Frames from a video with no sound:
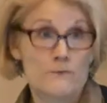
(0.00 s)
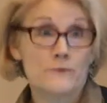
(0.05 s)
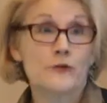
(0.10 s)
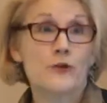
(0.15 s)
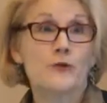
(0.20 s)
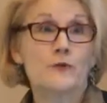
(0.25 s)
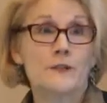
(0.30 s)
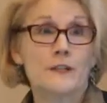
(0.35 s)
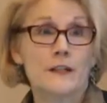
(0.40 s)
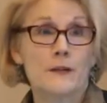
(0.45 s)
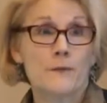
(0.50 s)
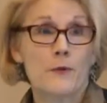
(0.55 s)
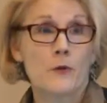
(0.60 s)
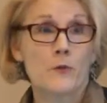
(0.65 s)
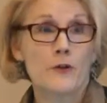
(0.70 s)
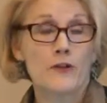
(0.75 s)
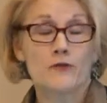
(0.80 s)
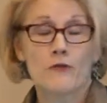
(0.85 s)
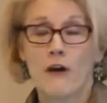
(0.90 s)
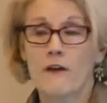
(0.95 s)
choosing to be
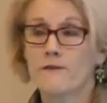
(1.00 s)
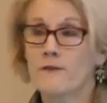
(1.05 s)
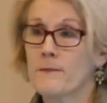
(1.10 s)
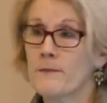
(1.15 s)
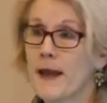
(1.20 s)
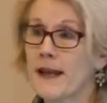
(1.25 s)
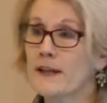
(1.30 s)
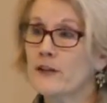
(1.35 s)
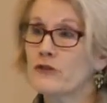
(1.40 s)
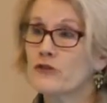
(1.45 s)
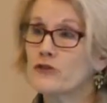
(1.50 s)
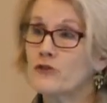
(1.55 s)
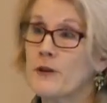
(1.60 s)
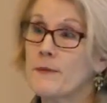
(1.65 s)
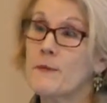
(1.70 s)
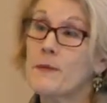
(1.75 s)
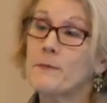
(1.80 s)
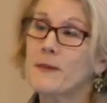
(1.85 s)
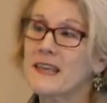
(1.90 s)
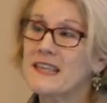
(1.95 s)
withdrawn from medical
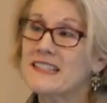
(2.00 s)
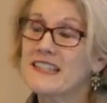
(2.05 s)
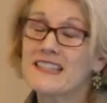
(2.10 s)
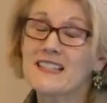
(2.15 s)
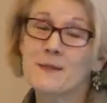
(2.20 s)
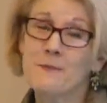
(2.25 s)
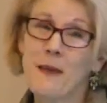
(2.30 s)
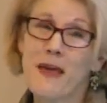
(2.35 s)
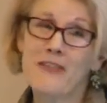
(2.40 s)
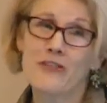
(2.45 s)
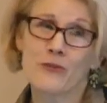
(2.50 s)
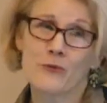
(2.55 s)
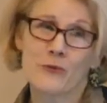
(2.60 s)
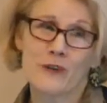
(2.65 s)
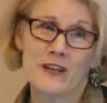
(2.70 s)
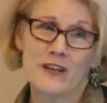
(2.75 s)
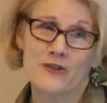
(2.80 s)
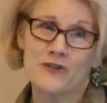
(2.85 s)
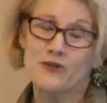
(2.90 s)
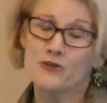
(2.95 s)
treatment because he'd spent
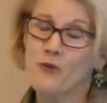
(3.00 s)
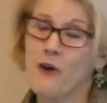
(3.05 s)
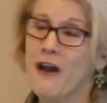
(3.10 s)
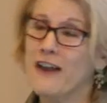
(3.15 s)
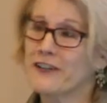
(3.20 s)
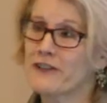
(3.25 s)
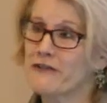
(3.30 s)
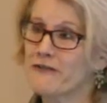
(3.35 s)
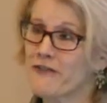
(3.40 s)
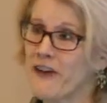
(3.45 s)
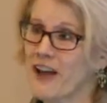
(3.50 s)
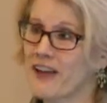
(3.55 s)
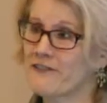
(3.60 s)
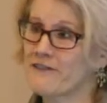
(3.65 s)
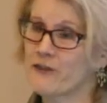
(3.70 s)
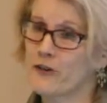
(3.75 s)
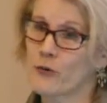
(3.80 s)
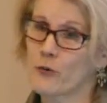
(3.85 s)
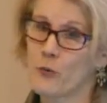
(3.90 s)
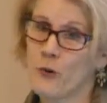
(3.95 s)
three years trying to fight
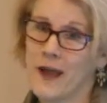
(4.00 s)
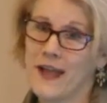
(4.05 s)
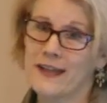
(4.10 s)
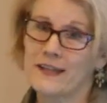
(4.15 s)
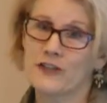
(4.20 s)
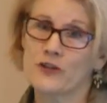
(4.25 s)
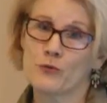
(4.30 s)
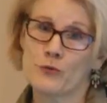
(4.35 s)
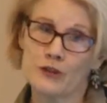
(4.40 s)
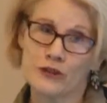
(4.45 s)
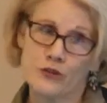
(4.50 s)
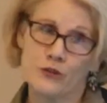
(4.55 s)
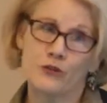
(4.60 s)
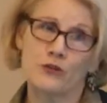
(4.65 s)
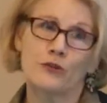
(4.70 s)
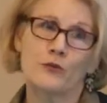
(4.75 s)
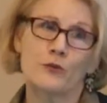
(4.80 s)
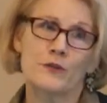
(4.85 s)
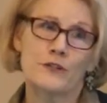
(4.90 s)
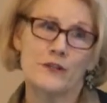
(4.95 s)
for a way to
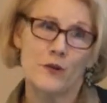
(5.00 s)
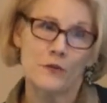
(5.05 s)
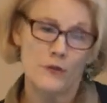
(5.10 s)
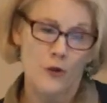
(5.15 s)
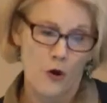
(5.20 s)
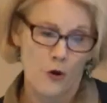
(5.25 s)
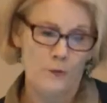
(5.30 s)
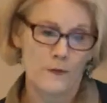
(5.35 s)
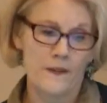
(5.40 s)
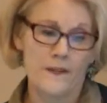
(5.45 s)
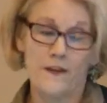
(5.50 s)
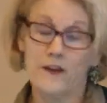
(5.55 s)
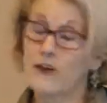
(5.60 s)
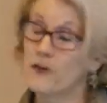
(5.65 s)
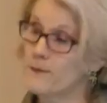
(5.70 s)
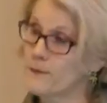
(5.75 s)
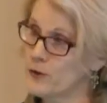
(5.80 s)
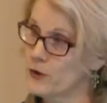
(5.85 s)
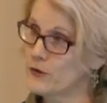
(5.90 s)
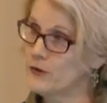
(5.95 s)
return to his own home in the
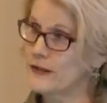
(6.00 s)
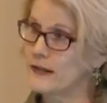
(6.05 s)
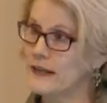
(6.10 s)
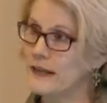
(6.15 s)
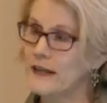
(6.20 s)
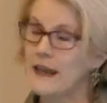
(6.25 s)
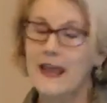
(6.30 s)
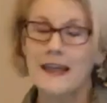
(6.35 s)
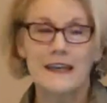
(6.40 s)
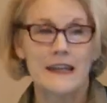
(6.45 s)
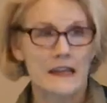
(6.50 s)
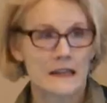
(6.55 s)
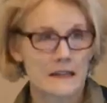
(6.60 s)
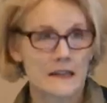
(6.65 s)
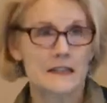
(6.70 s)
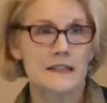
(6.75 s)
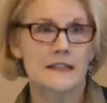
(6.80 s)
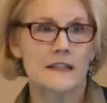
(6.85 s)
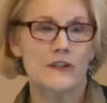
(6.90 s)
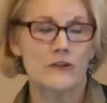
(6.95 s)
community, and
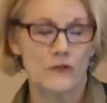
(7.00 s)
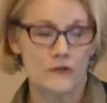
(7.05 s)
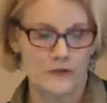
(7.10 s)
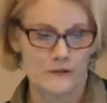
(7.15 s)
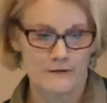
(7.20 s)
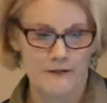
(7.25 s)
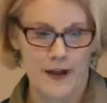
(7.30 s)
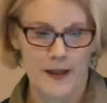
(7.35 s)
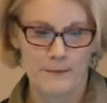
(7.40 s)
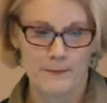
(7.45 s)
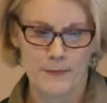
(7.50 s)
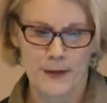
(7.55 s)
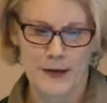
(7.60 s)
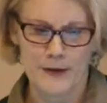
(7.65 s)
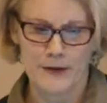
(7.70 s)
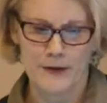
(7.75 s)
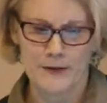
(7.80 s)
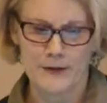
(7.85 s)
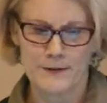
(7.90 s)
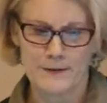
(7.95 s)
he'd continued to fight
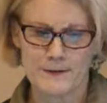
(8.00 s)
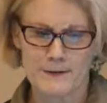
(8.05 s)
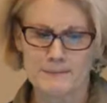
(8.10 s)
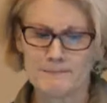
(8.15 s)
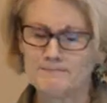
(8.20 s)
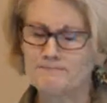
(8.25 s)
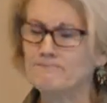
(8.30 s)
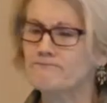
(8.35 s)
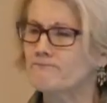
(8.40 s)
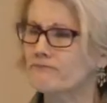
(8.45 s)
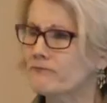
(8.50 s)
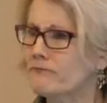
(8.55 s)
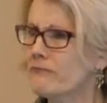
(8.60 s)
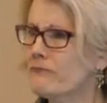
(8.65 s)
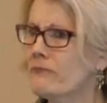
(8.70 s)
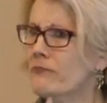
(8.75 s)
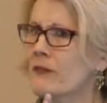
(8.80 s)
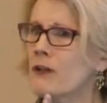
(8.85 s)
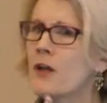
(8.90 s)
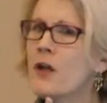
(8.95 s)
barriers.
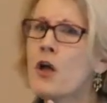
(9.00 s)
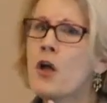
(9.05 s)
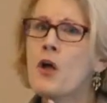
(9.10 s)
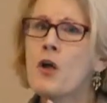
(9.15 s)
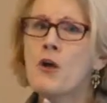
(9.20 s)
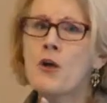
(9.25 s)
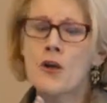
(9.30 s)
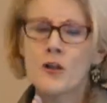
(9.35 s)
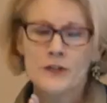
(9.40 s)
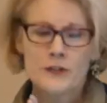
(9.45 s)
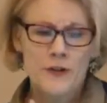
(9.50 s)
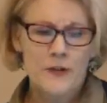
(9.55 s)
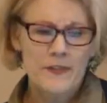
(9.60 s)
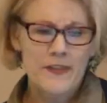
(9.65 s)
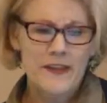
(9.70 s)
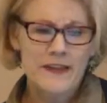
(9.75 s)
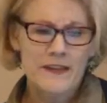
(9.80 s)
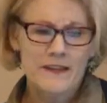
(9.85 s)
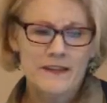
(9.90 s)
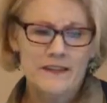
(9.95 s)
So
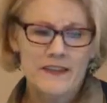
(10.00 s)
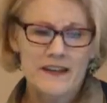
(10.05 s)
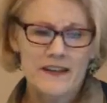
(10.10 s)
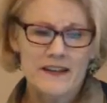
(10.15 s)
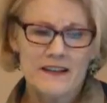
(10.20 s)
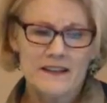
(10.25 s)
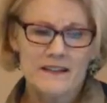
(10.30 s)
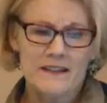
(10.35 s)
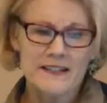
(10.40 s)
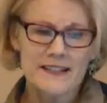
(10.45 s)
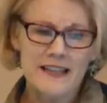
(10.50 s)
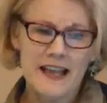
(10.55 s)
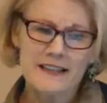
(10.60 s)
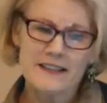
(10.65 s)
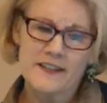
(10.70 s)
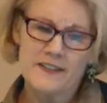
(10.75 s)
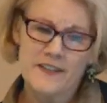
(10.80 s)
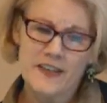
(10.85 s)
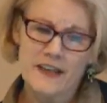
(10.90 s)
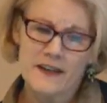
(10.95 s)
the, the
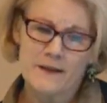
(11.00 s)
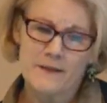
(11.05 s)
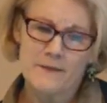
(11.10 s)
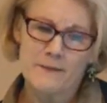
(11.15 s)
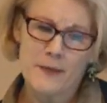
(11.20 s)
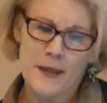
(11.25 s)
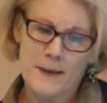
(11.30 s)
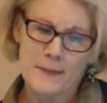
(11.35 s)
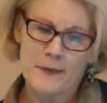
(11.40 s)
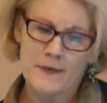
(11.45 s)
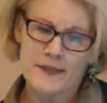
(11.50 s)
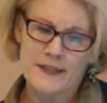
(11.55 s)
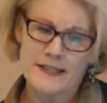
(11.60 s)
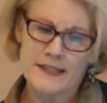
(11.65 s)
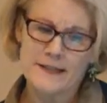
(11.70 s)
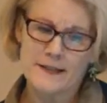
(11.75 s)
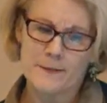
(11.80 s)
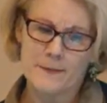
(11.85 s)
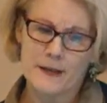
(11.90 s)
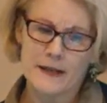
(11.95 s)
sense of the people in the
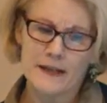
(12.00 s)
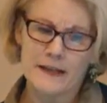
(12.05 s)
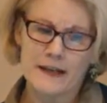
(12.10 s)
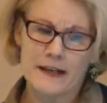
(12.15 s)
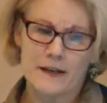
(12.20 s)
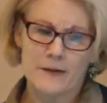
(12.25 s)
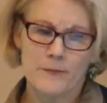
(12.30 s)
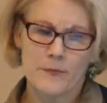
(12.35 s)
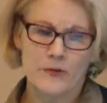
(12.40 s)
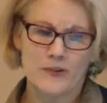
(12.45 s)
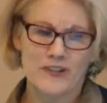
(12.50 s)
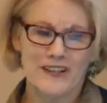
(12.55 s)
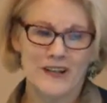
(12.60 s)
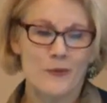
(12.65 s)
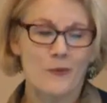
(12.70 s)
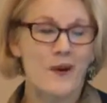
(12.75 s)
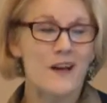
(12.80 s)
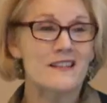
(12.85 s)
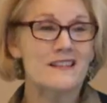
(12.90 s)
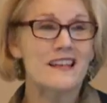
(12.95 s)
disability
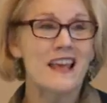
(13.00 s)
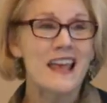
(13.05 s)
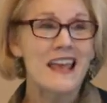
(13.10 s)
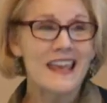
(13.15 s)
community was